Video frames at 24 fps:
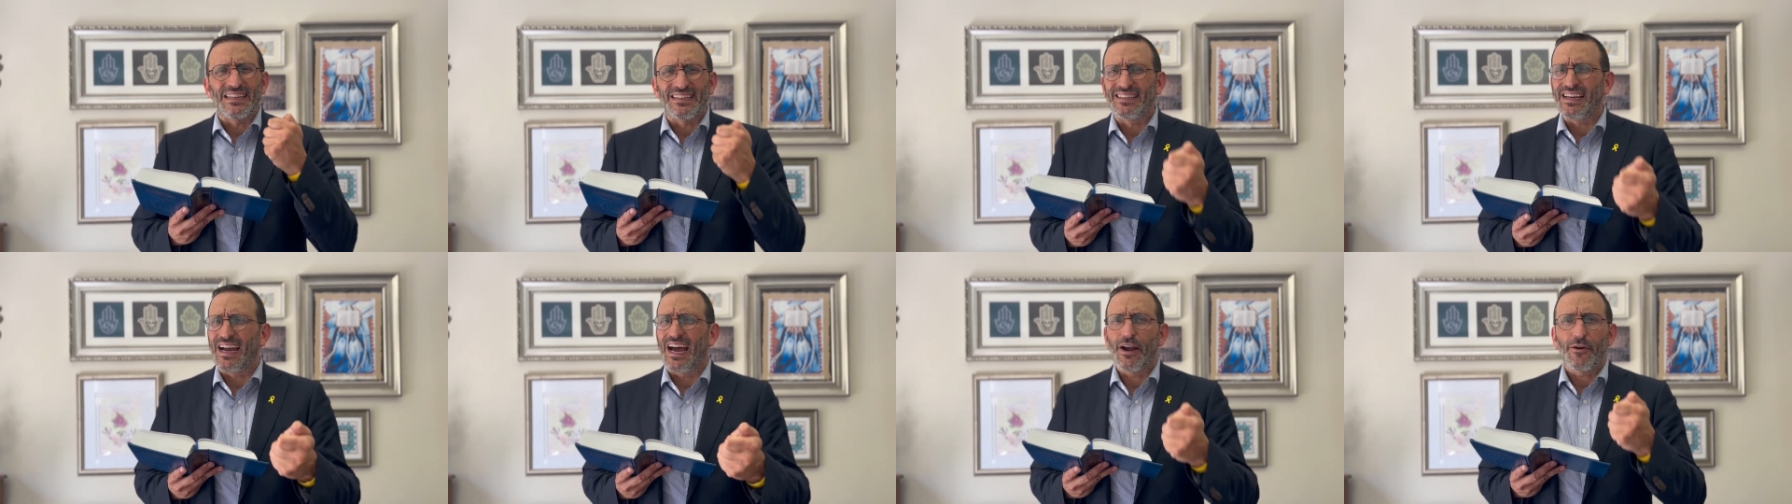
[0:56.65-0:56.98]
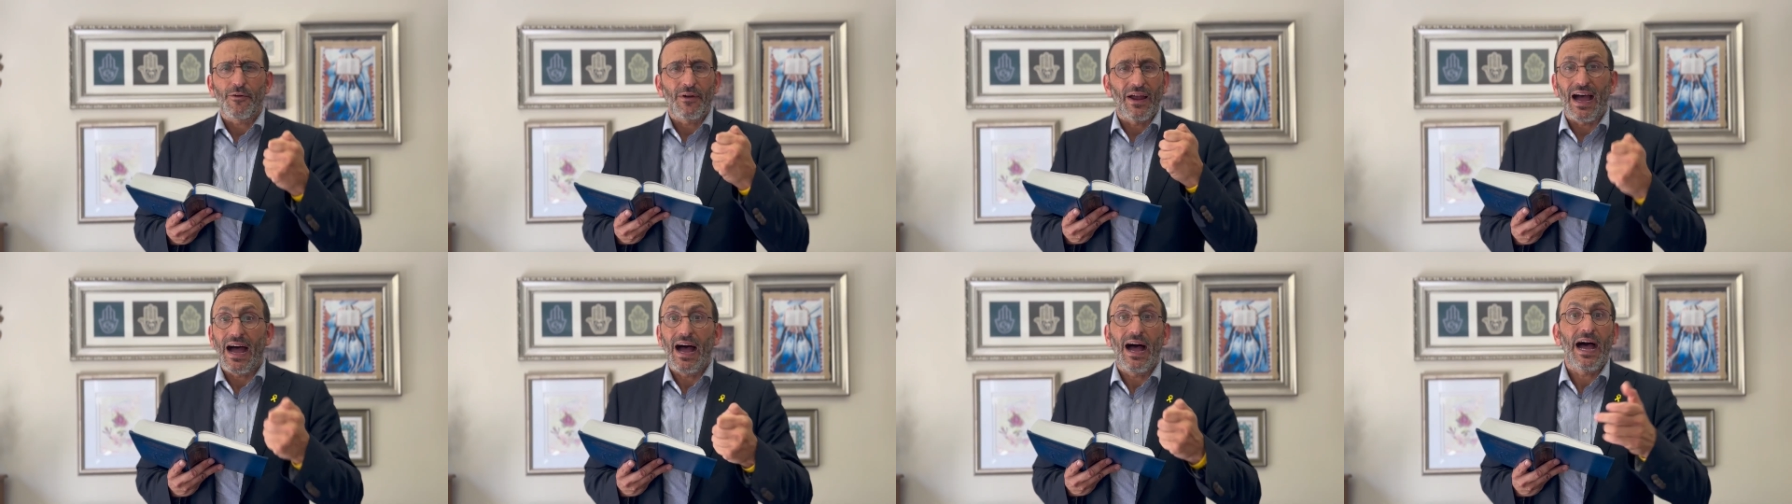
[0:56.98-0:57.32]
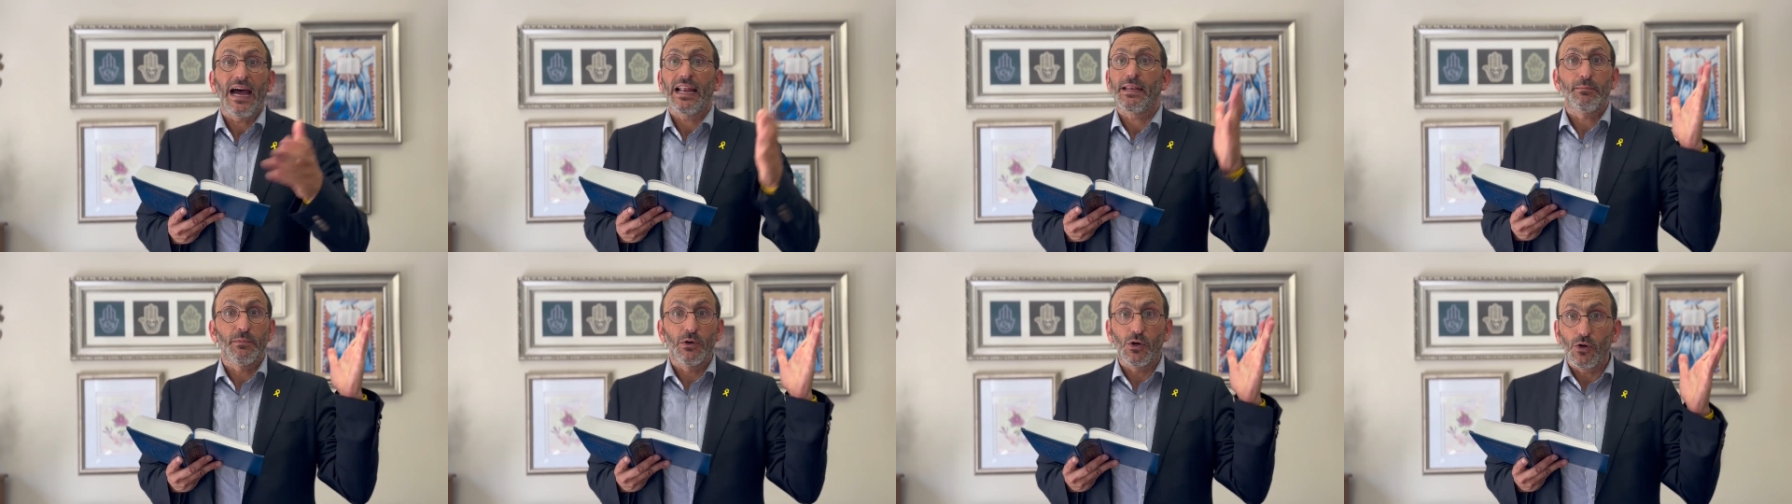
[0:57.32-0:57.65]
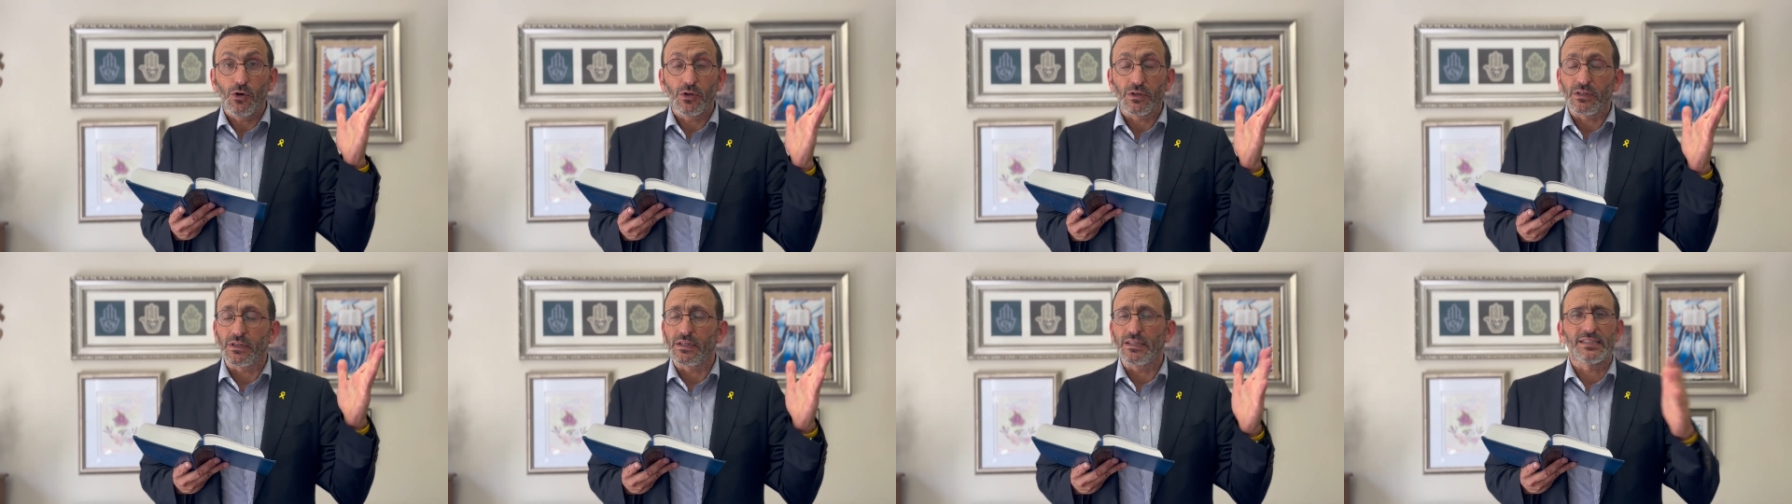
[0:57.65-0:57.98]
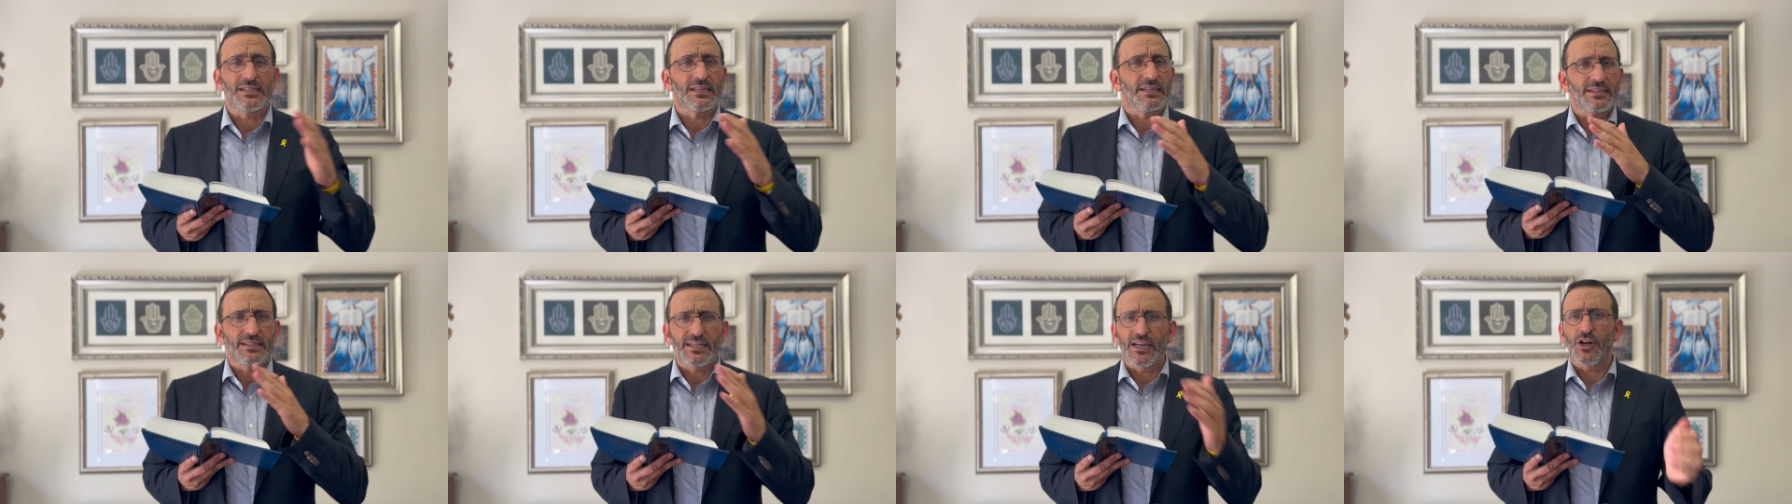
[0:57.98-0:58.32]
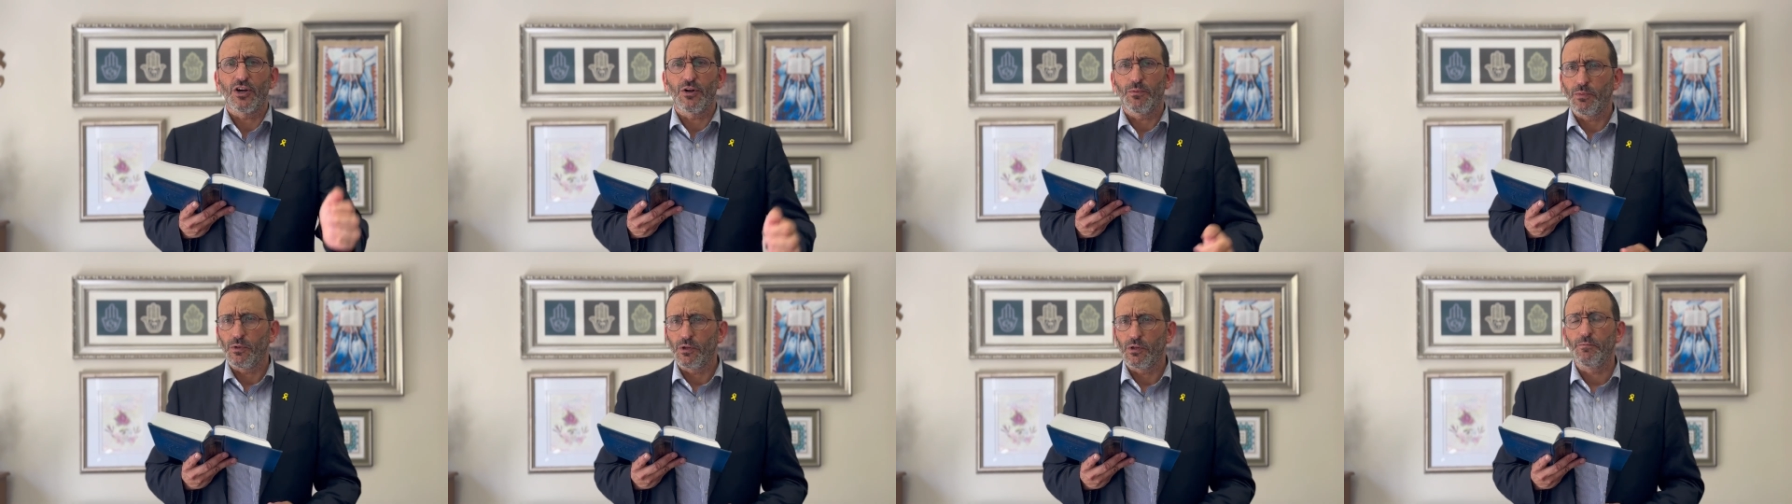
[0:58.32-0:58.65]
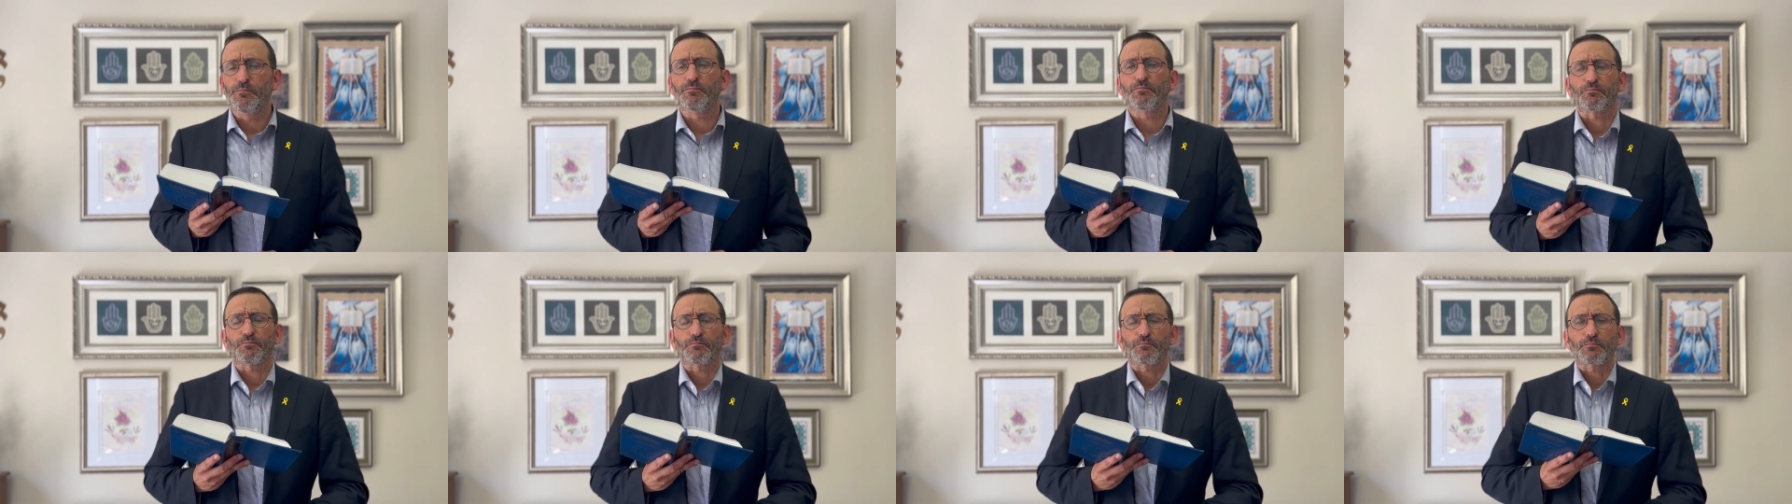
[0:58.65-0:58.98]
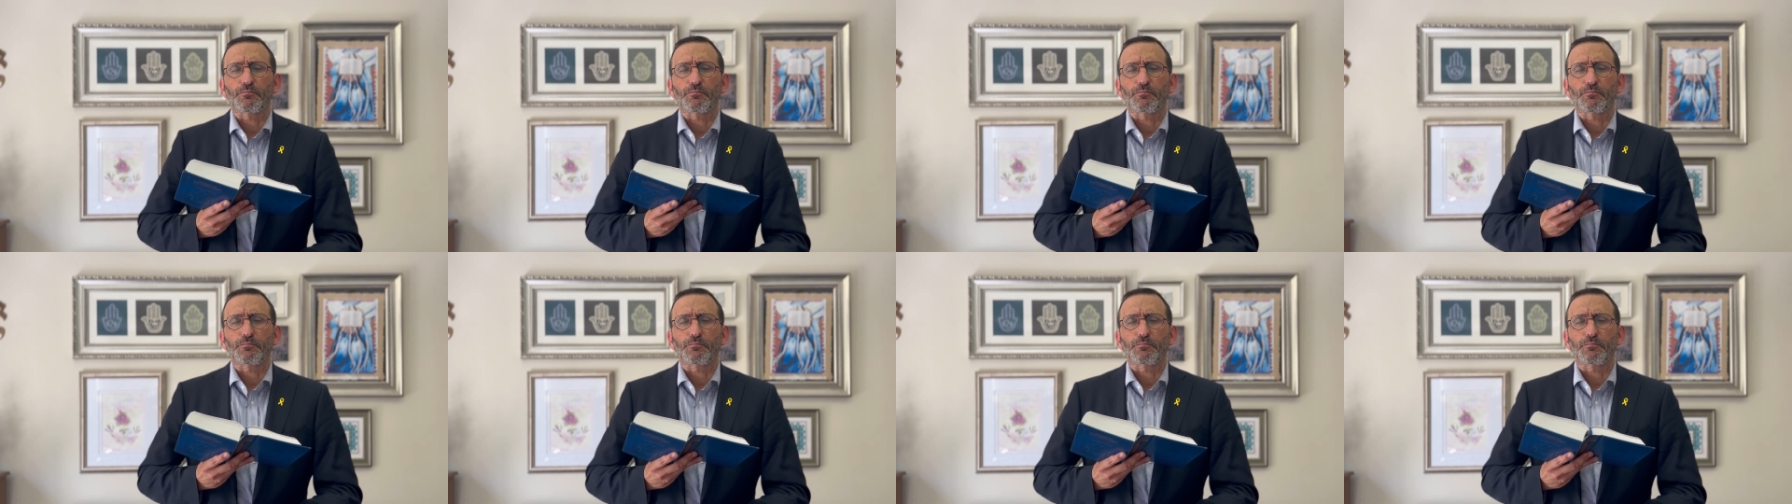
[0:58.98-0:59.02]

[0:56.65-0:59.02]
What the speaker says: ra'ad ma'od, it's a terrible